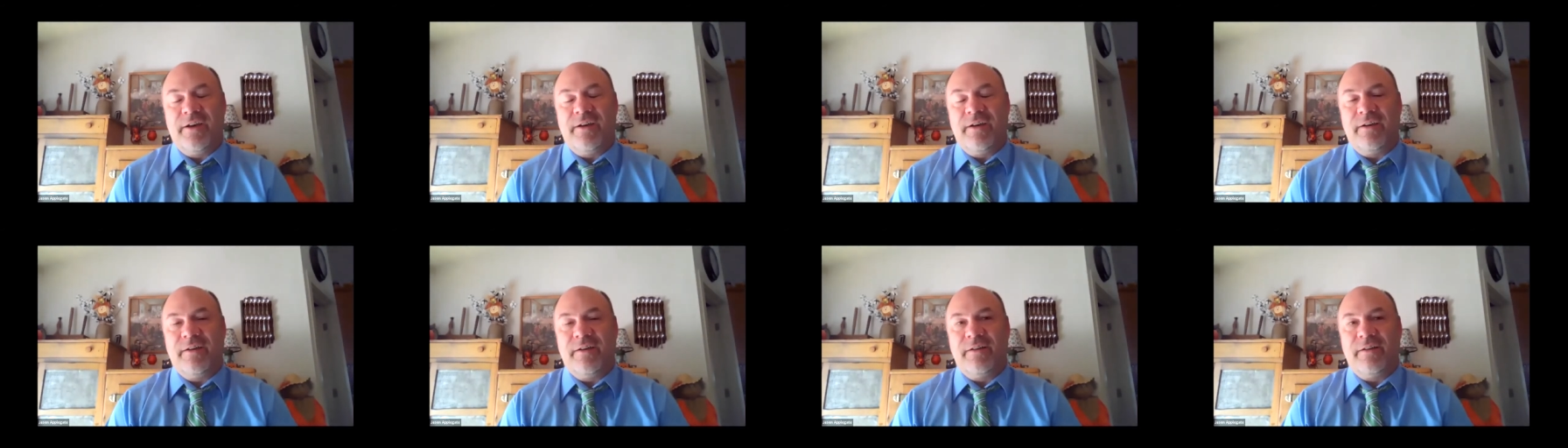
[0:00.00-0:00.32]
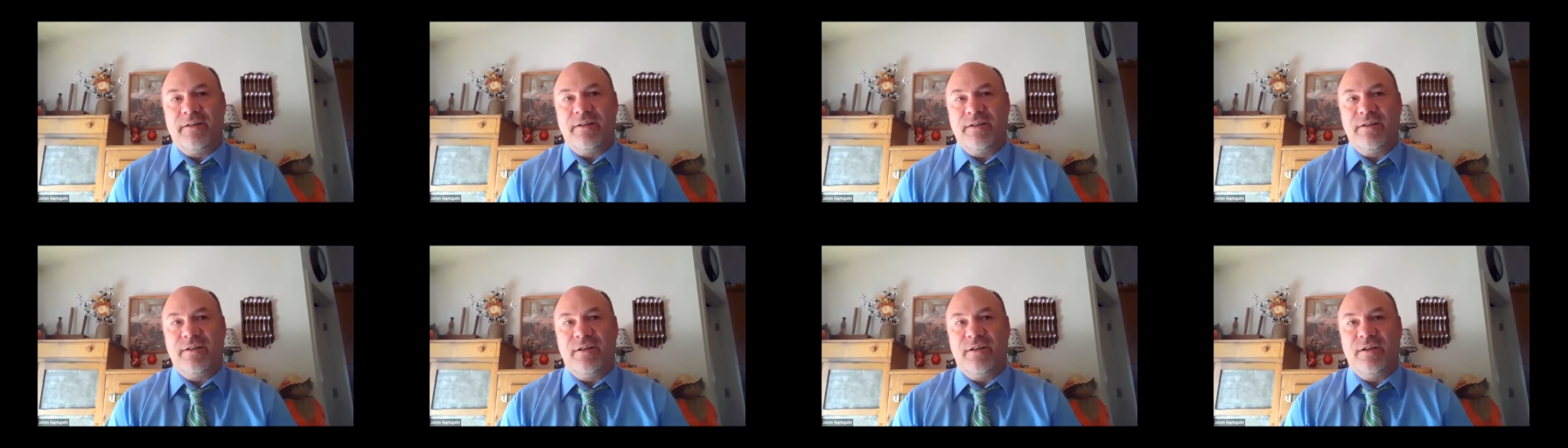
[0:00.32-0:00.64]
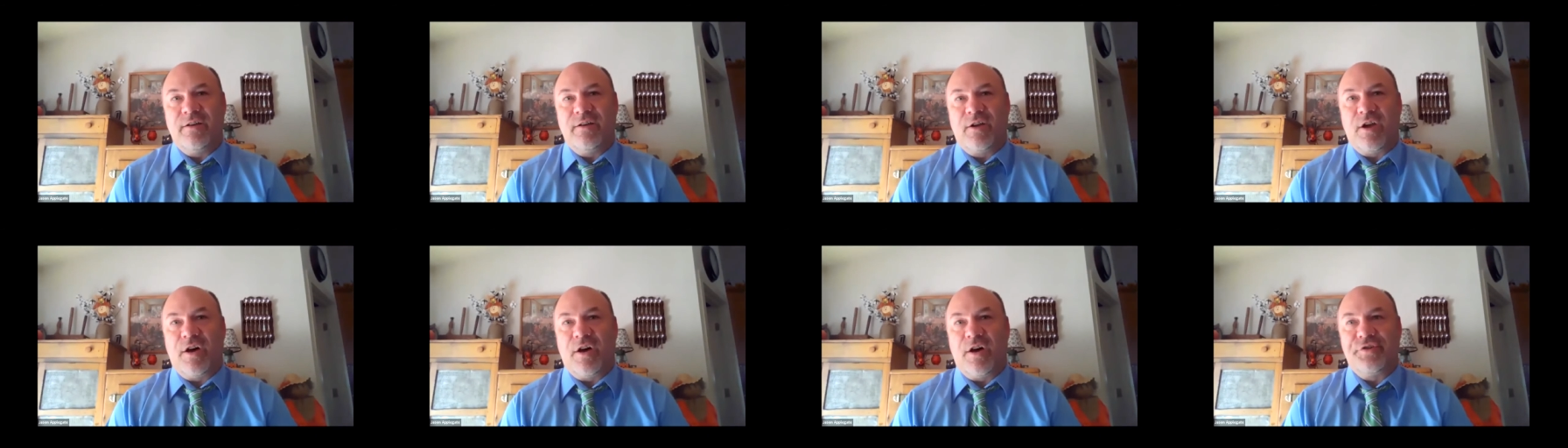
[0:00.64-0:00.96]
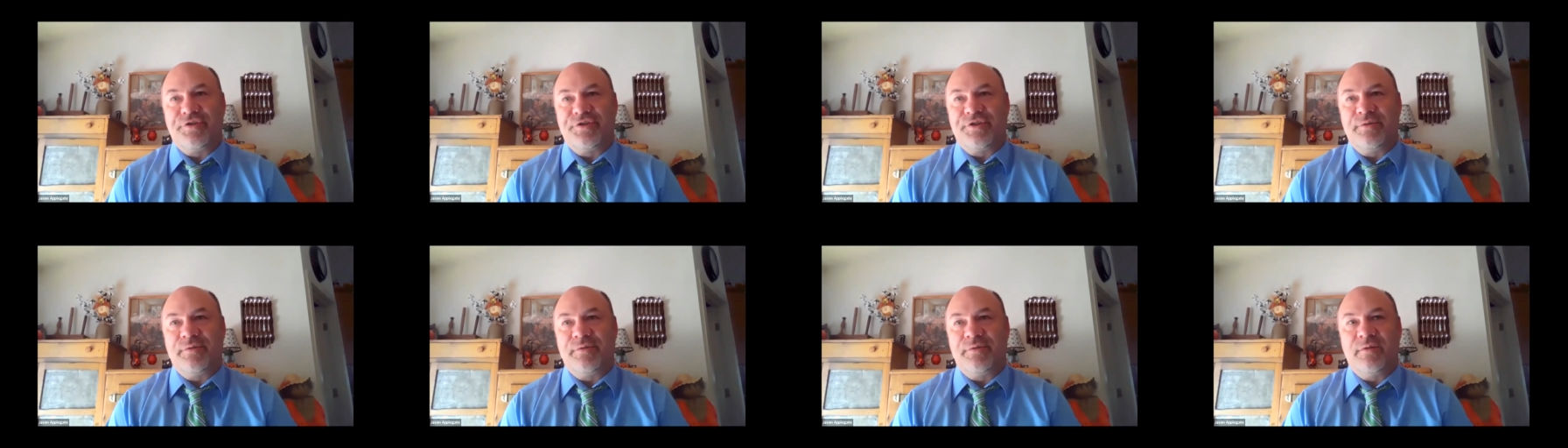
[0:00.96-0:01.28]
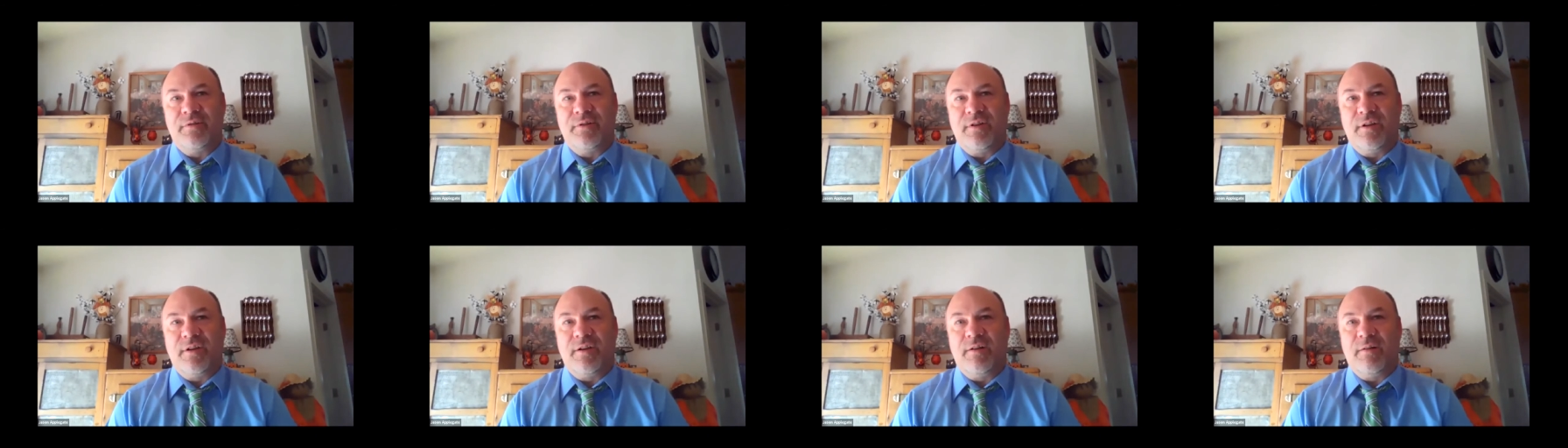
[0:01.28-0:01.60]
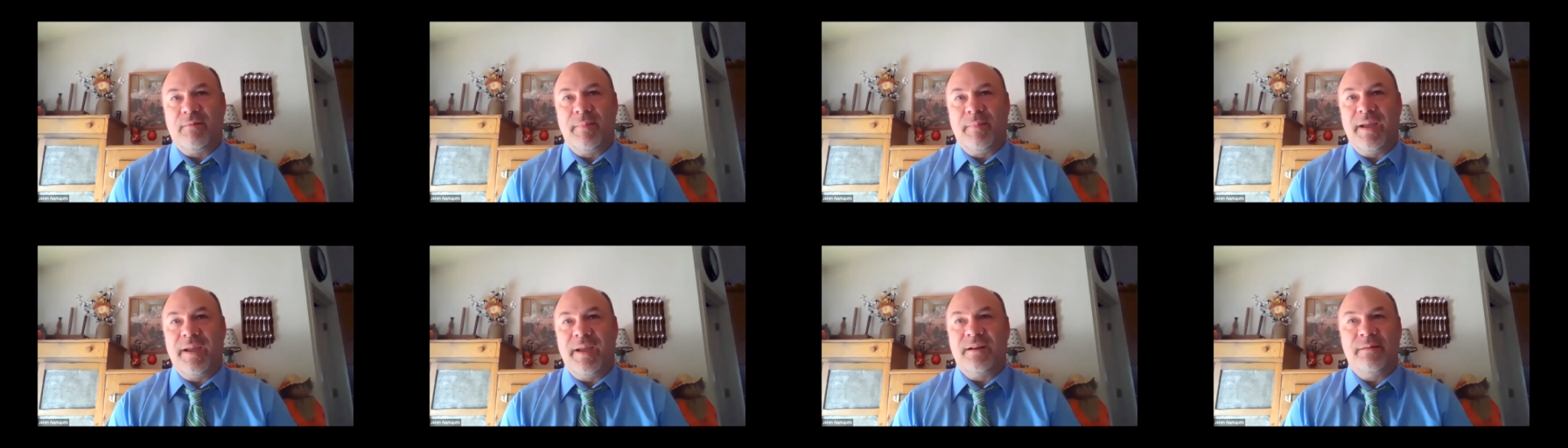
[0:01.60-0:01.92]
uh, you know, causing
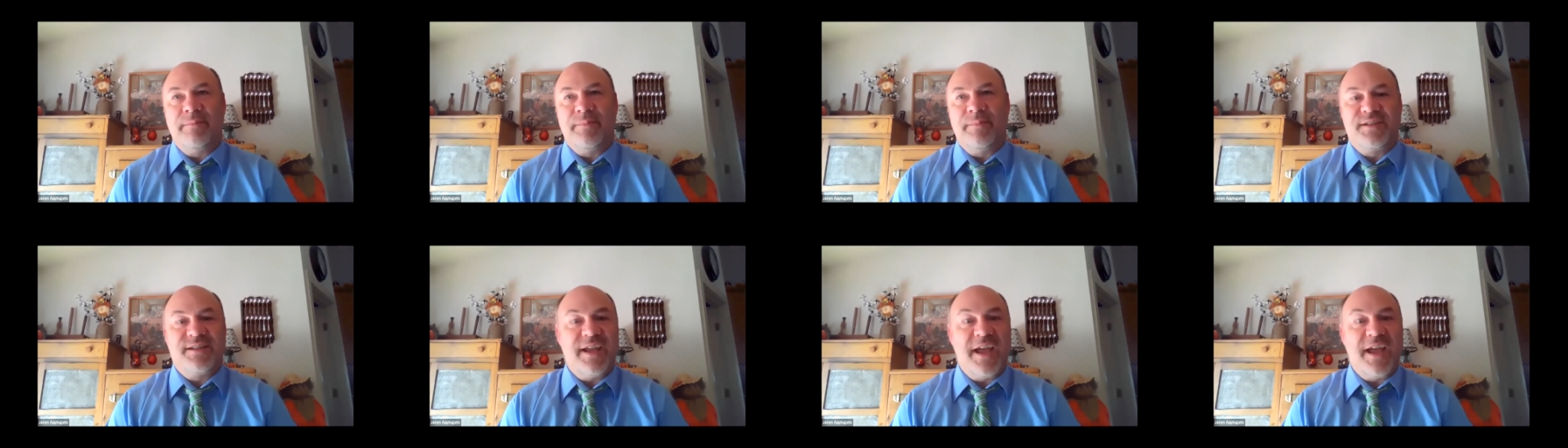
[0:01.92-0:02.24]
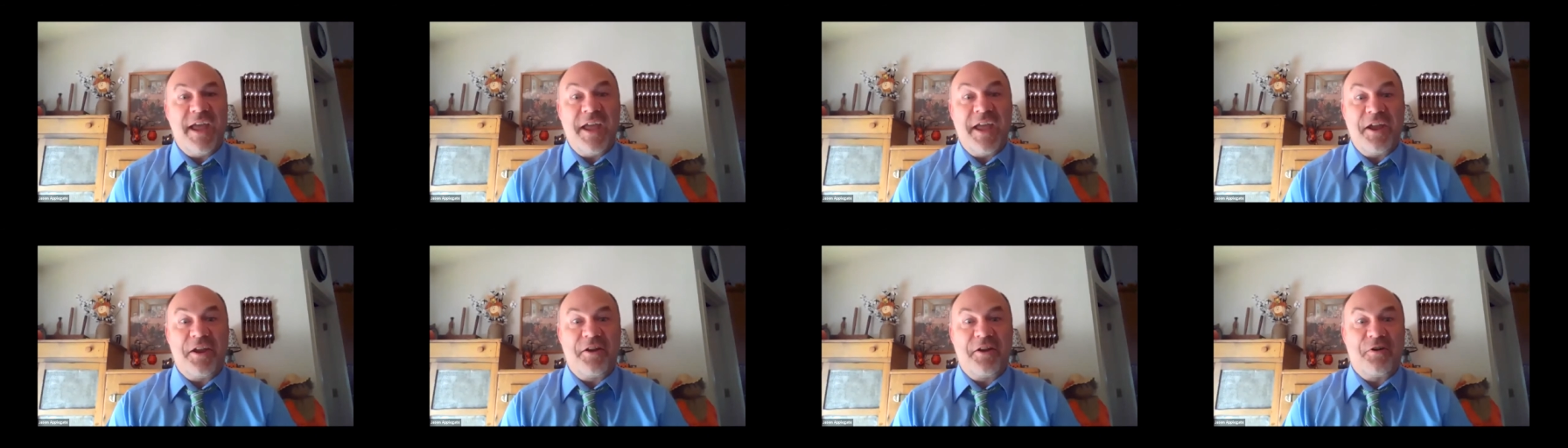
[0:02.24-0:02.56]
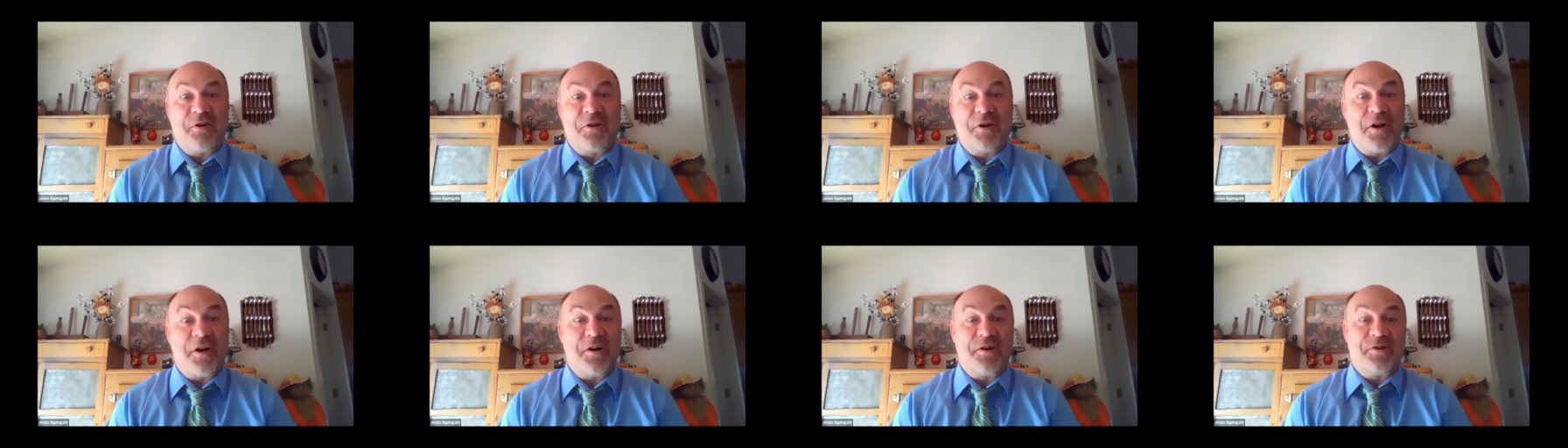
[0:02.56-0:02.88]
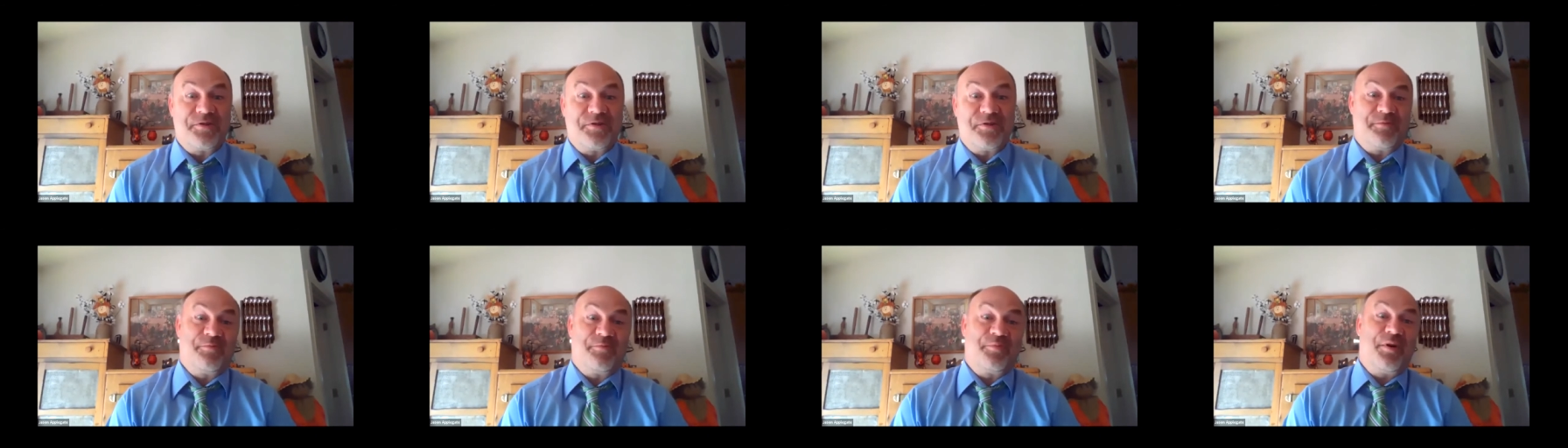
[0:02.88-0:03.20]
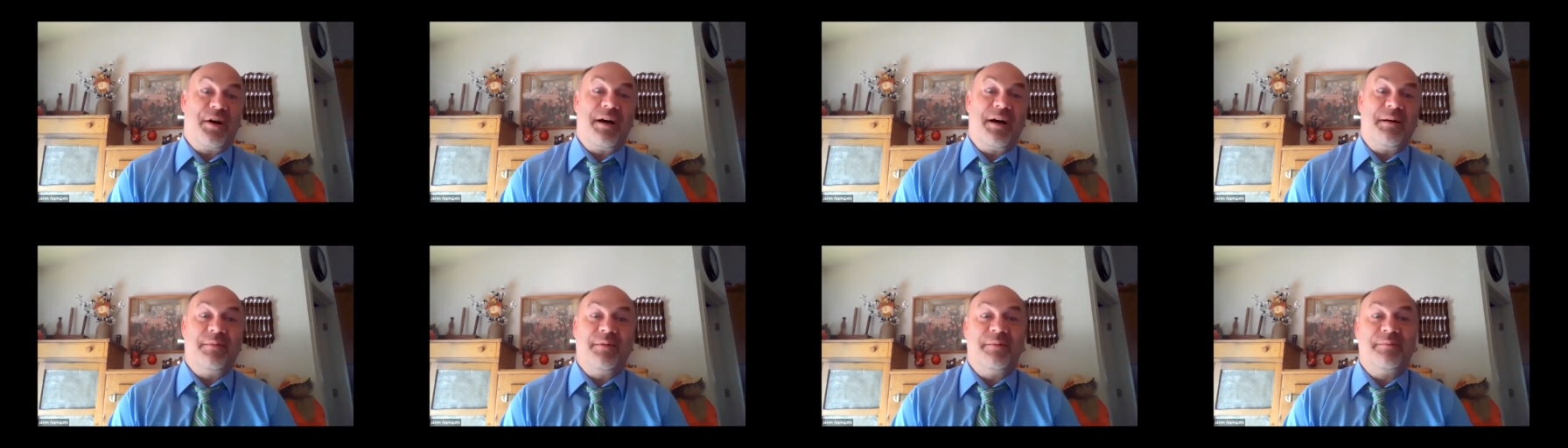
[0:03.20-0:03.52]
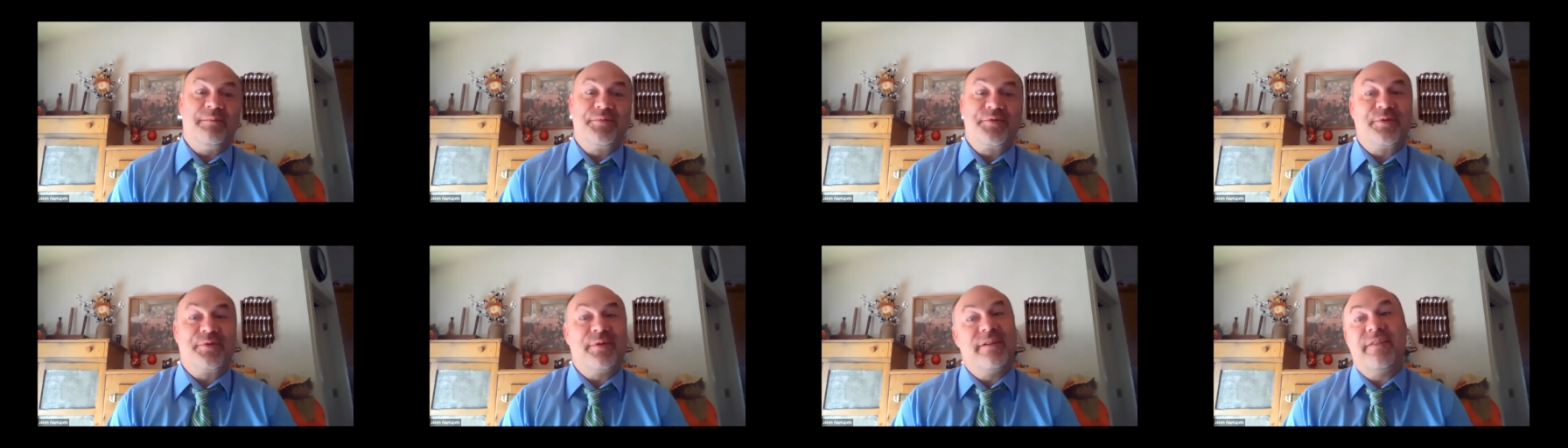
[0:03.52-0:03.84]
uh, making a mistake or causing
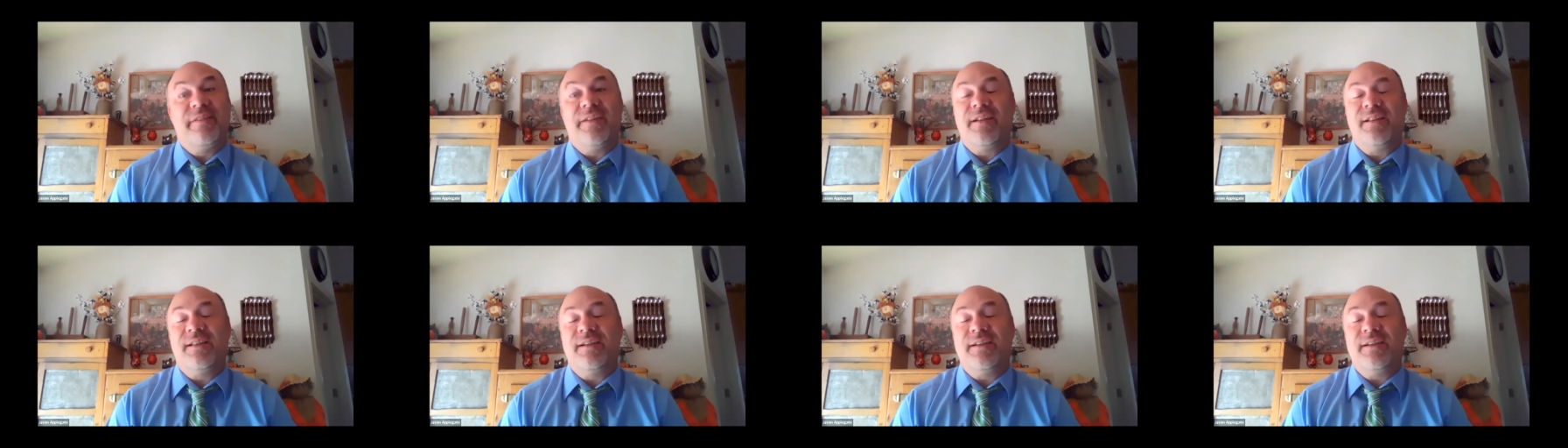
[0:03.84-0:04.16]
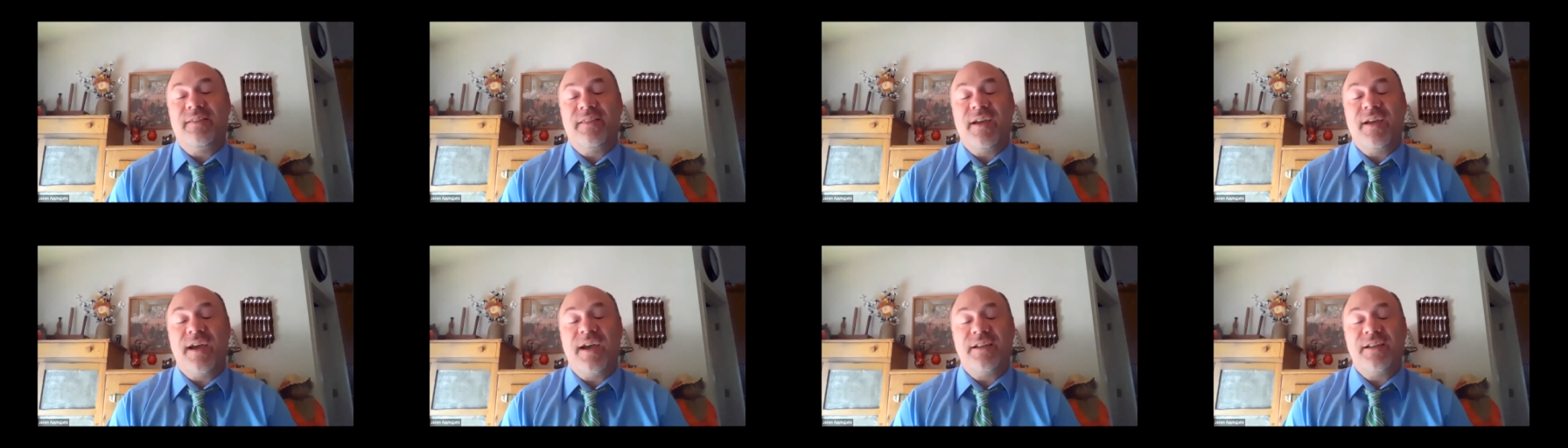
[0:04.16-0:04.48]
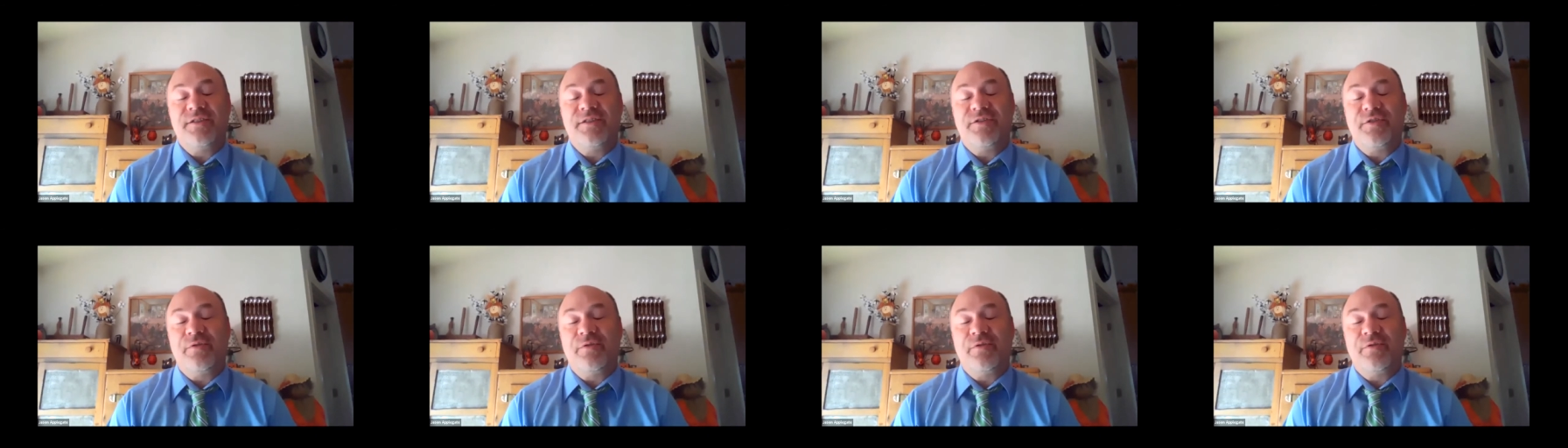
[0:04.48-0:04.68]
problems or anything like that.